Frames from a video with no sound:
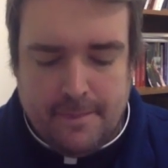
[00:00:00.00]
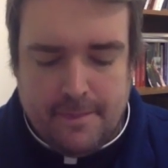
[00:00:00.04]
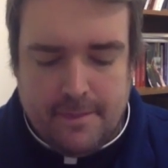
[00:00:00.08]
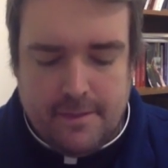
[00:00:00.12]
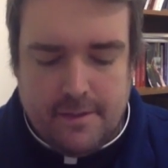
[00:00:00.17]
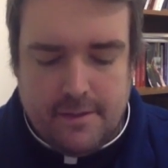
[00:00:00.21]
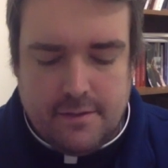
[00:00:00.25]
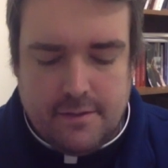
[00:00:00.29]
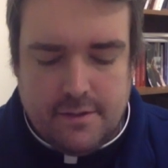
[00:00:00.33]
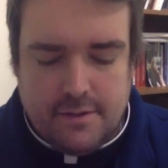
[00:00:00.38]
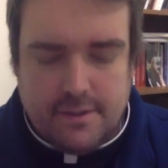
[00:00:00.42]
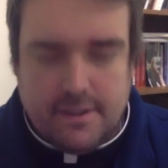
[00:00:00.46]

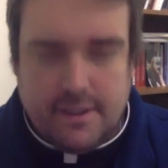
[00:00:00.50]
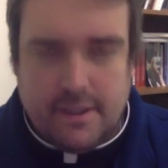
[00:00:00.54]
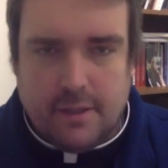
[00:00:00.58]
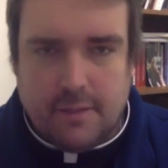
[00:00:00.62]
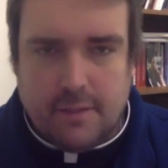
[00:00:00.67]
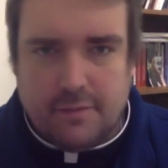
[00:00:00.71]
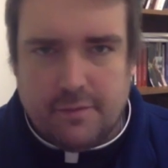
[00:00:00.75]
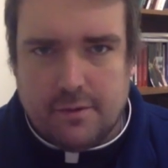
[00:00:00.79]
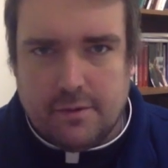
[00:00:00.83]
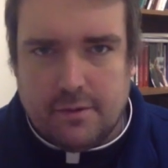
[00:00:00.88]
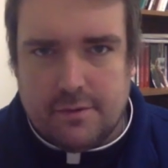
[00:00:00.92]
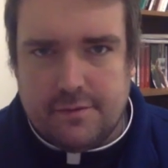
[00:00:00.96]
This is
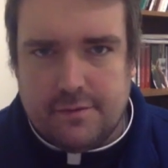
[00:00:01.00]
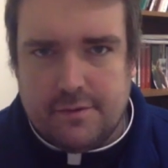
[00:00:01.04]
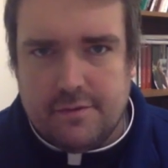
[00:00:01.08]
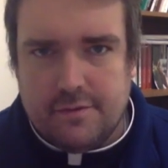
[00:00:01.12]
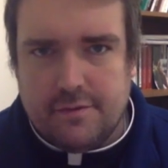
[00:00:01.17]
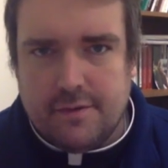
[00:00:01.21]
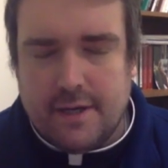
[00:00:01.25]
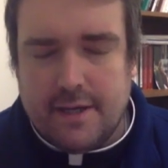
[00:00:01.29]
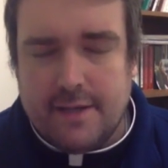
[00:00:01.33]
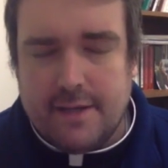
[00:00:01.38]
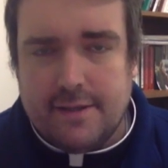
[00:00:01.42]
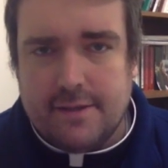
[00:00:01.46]
helpful if you
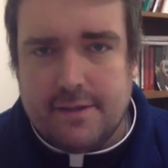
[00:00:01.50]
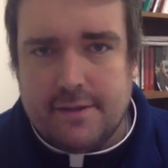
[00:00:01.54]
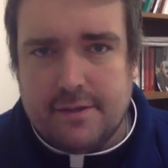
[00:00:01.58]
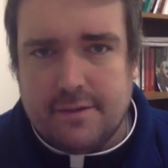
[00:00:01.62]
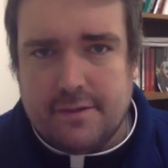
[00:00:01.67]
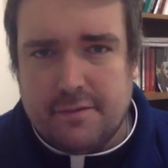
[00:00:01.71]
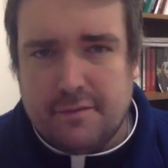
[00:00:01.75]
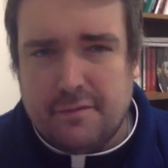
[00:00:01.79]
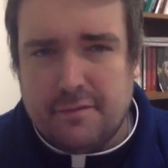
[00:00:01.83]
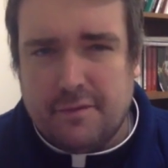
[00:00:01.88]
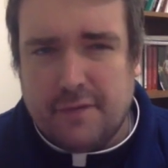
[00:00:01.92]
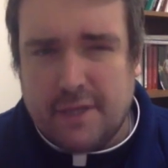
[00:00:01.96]
find that
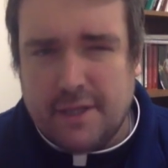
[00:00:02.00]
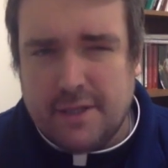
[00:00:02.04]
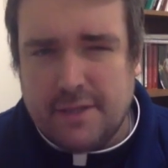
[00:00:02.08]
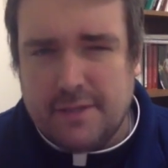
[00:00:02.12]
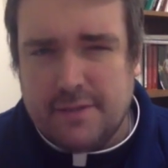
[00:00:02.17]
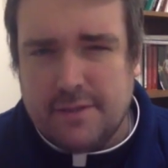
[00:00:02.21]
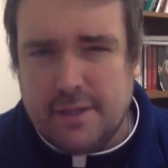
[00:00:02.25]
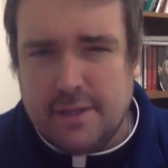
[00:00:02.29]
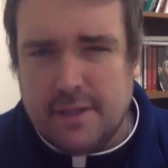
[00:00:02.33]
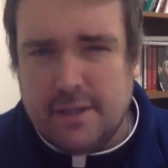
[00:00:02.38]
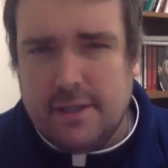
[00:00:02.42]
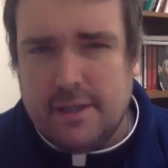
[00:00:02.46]
the
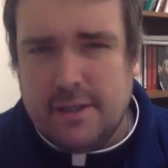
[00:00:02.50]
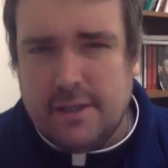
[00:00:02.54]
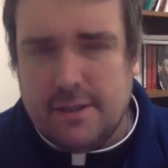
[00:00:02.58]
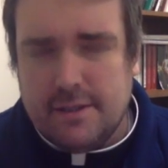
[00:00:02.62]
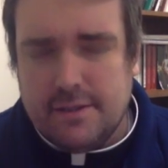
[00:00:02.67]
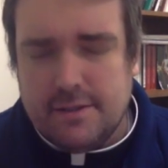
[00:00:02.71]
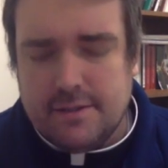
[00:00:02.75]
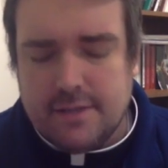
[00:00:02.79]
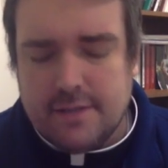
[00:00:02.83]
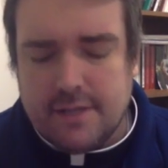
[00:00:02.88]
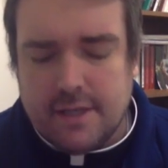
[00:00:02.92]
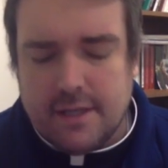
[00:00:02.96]
font
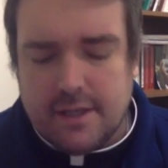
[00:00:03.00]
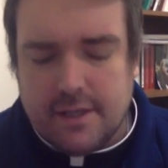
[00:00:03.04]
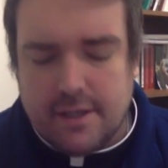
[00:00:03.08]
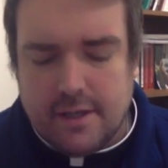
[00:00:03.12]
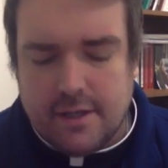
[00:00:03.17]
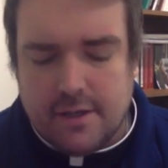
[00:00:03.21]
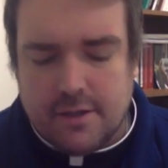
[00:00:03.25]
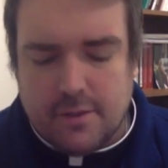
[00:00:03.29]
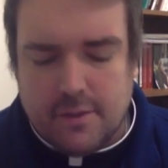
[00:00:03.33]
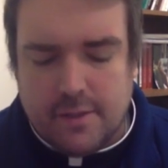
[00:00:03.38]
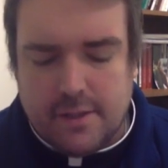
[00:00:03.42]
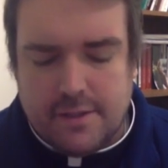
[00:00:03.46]
is
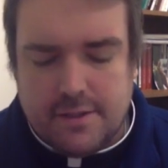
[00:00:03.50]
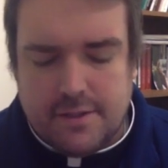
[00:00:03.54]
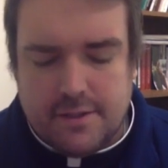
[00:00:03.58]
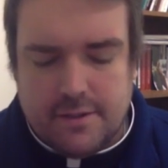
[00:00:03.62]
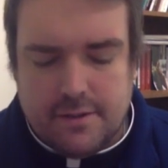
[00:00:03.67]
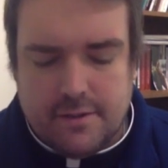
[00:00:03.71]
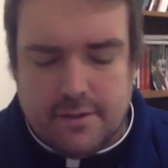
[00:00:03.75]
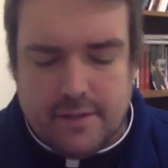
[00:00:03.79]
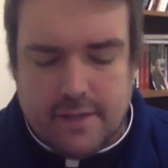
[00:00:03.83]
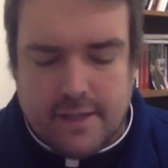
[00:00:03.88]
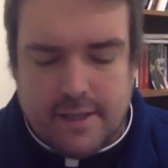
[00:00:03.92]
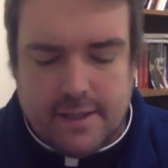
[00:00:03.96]
not quite to
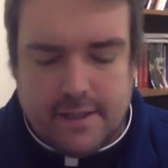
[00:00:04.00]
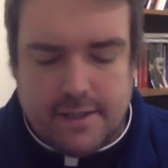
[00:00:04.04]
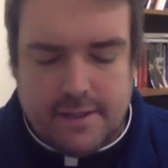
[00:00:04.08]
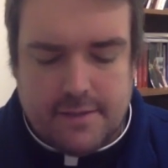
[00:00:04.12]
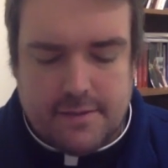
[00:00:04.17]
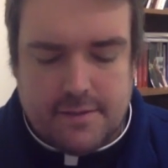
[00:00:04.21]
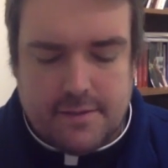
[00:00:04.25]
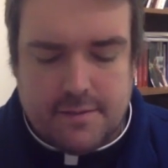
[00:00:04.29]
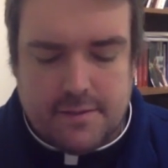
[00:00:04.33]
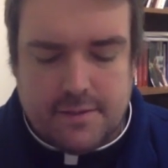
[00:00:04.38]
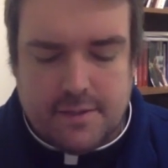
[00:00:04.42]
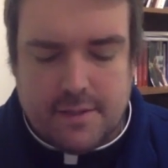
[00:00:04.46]
your liking.
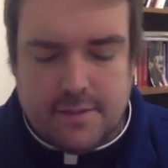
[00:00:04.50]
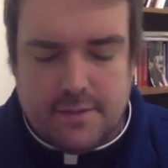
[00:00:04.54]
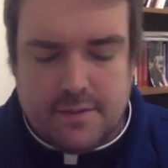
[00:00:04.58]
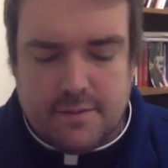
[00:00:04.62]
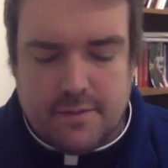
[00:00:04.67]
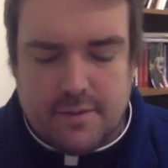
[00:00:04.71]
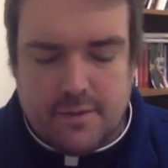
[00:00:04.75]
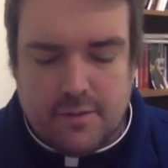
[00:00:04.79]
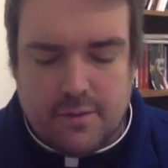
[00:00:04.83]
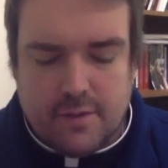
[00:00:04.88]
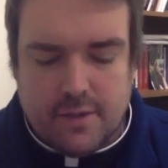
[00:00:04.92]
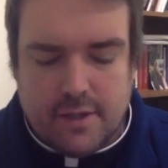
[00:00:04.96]
Sometimes you
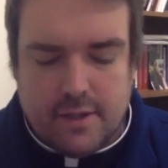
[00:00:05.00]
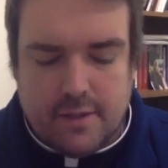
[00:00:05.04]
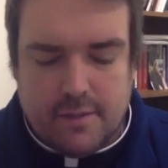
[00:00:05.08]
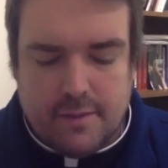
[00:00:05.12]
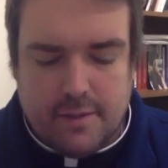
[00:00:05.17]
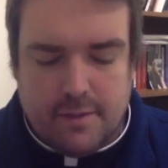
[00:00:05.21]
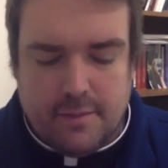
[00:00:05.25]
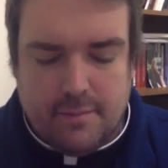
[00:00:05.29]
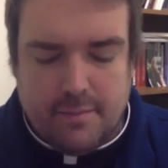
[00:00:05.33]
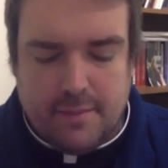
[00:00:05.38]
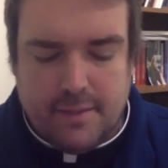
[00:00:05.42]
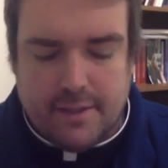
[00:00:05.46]
may want it a
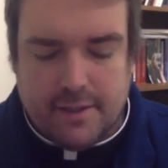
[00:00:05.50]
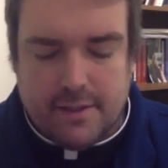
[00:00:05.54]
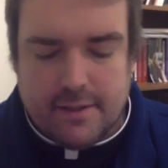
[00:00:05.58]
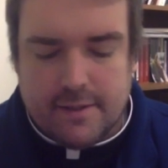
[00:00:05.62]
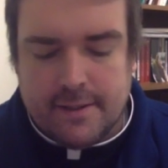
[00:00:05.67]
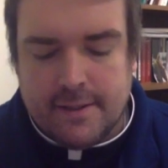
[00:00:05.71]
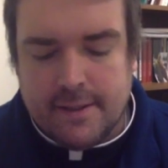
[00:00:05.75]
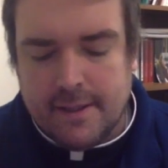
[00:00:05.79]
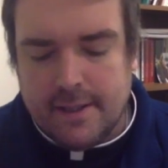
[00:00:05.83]
bit bigger.